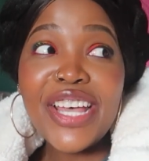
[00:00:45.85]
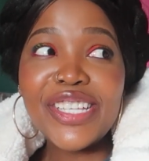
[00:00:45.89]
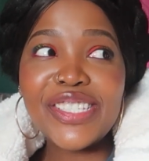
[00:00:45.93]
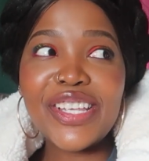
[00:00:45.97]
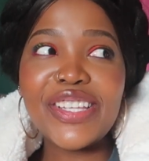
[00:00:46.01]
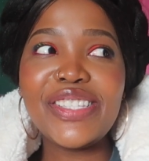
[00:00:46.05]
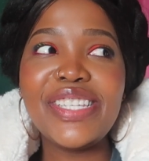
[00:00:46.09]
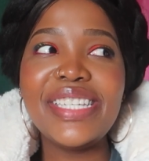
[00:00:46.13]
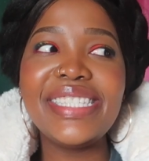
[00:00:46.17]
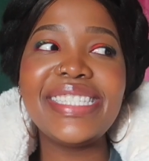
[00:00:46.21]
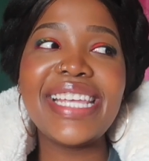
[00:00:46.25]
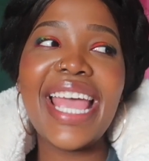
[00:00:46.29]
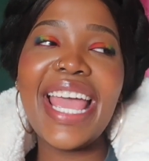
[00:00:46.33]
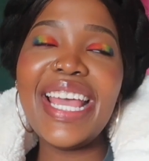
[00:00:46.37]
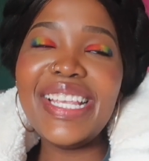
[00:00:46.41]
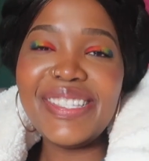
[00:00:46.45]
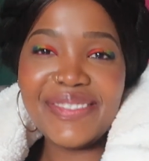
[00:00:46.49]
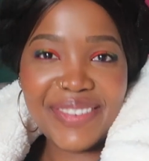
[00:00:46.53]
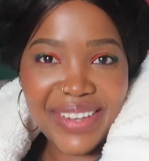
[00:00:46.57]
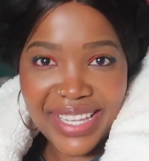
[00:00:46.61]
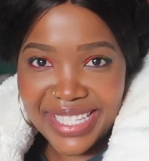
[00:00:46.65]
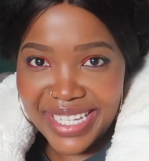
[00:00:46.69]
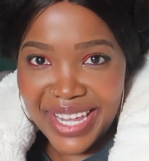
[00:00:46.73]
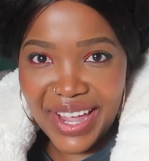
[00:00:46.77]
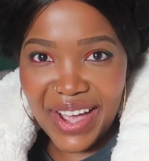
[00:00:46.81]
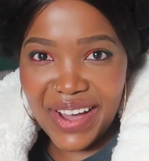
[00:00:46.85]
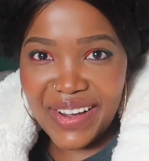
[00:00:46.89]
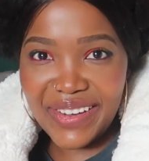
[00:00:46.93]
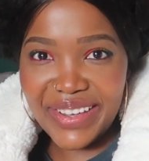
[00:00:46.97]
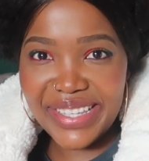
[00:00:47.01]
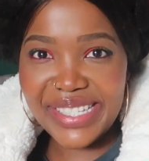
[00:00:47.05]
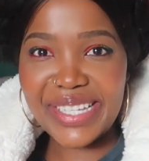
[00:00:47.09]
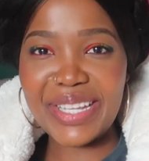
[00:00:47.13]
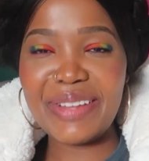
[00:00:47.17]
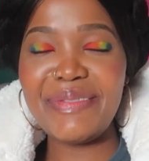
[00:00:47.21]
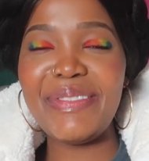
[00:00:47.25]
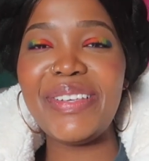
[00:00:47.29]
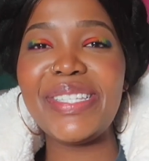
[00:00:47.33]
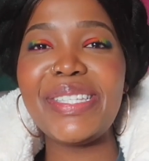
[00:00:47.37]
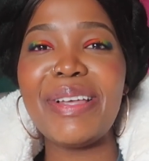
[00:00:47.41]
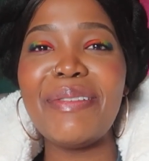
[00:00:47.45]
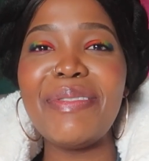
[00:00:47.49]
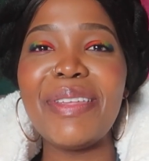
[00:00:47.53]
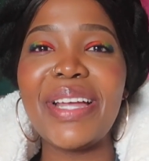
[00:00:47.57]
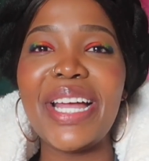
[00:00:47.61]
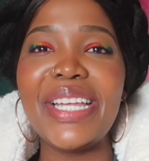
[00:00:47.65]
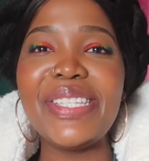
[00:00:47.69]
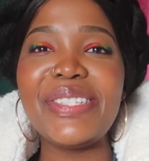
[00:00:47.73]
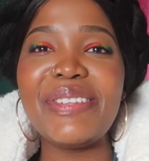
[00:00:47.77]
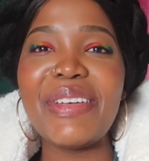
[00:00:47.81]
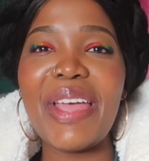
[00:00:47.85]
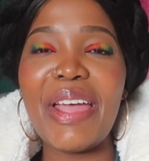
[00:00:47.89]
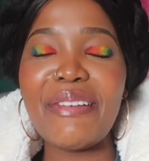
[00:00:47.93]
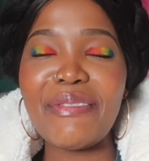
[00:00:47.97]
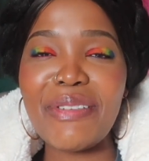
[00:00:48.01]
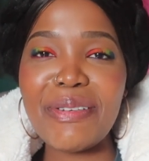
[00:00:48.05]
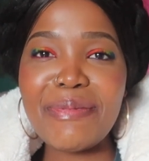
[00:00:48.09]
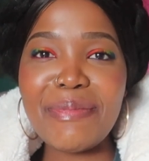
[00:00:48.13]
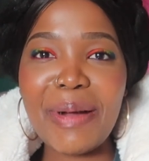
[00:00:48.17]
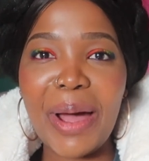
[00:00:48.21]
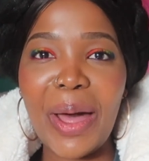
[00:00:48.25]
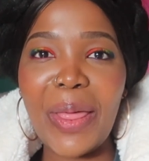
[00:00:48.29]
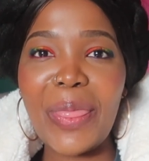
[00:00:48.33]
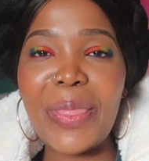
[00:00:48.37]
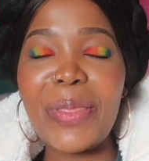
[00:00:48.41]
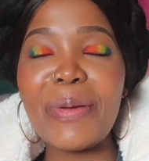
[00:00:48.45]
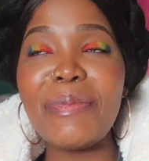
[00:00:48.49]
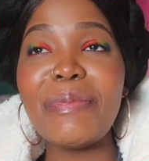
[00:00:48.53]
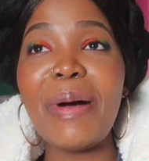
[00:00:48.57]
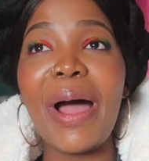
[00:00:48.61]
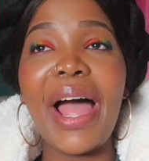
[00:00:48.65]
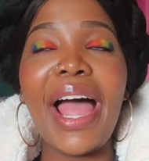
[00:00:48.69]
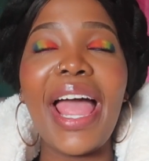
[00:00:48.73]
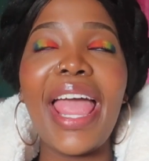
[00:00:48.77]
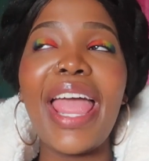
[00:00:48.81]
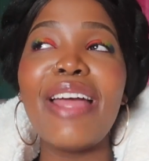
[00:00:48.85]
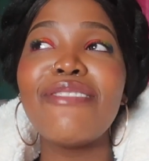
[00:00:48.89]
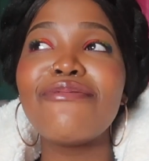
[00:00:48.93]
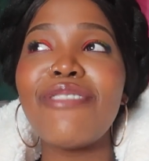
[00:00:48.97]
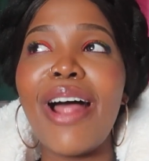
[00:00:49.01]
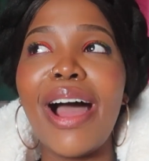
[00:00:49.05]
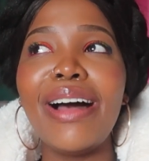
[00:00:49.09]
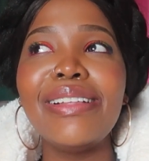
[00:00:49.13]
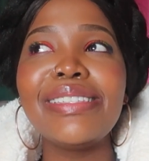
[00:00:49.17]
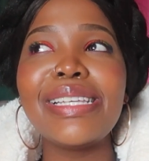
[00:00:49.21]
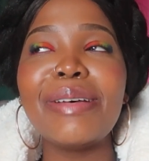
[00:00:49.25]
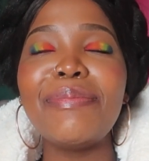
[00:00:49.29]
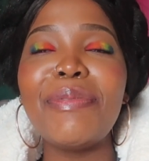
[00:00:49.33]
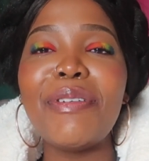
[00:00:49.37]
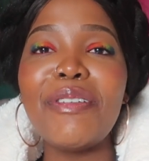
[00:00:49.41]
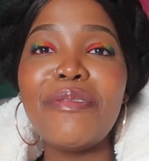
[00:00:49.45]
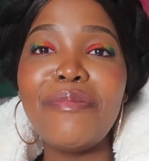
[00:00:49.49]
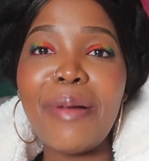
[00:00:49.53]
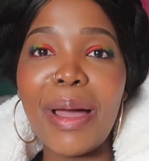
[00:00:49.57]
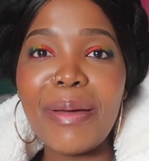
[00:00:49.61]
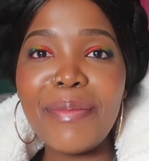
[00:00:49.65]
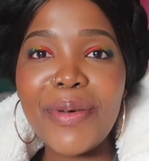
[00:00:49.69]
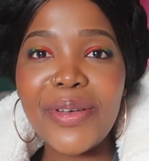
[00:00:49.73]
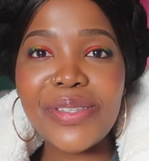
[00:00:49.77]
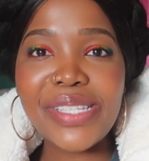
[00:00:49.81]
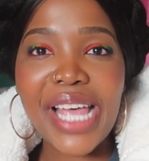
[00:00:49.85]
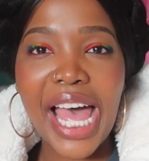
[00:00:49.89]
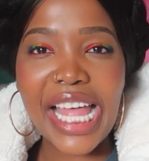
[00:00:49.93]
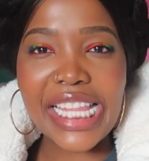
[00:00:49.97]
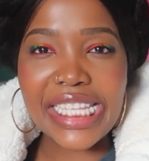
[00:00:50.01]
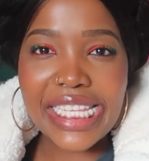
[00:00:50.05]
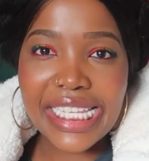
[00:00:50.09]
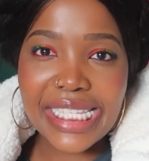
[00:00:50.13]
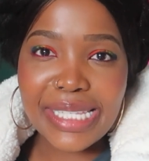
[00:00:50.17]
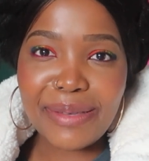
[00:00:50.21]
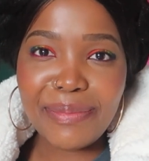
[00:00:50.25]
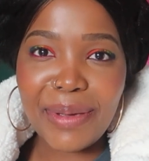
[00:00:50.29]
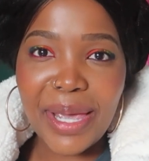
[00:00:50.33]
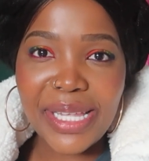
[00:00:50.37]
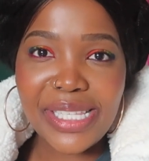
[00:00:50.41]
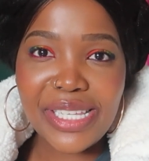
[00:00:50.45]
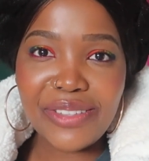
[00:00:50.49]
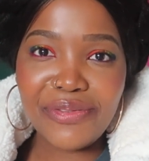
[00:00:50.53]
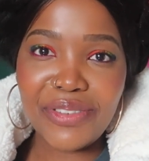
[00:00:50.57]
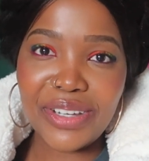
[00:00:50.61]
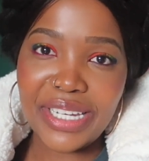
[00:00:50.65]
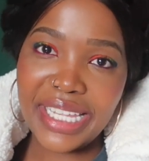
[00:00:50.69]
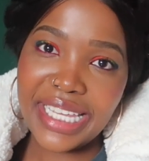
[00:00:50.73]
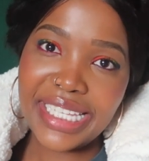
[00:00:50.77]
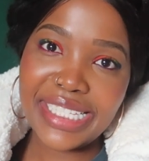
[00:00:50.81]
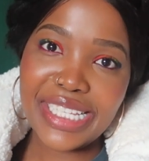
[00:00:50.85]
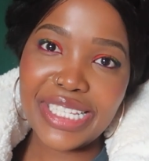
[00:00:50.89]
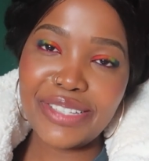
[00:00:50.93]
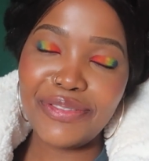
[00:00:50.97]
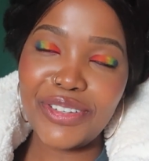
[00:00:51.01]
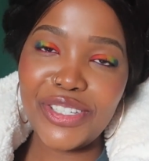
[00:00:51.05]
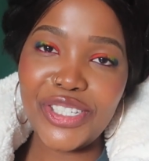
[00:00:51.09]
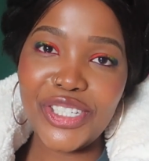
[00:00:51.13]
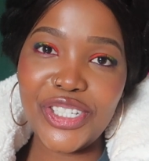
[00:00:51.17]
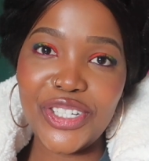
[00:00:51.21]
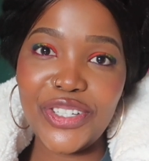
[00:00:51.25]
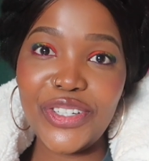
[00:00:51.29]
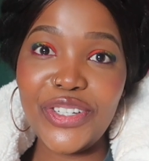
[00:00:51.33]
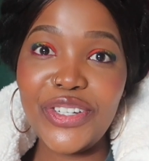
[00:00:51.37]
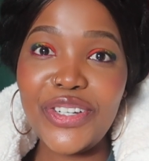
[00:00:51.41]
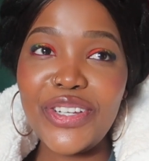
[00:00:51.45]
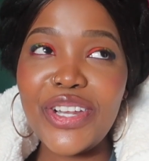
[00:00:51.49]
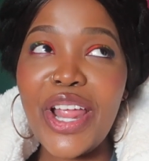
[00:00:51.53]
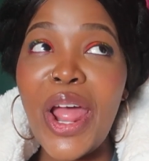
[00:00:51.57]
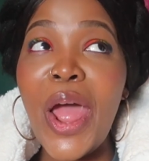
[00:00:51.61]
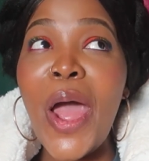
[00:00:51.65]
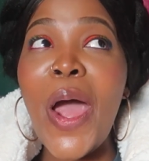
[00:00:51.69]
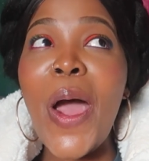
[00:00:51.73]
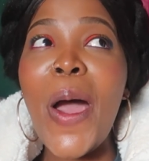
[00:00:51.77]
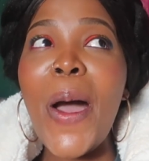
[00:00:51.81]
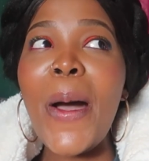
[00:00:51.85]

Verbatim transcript: So today's video is going to be something I do every month, my roundup of my most anticipated releases for June,